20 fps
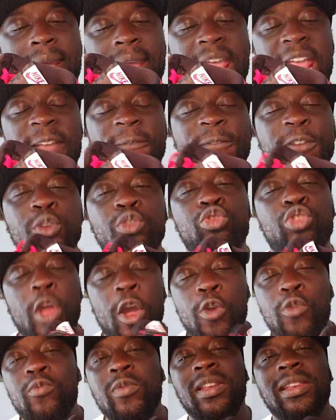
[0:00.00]
if you
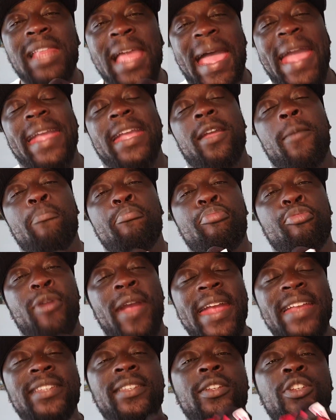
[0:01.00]
don't like
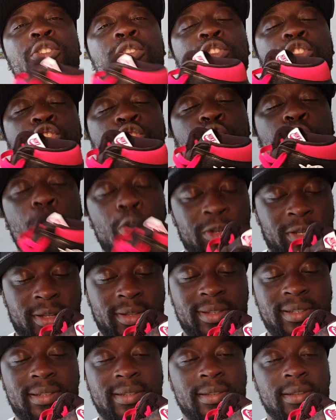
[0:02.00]
bread
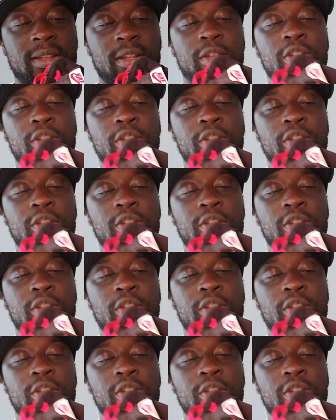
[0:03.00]
Jordans,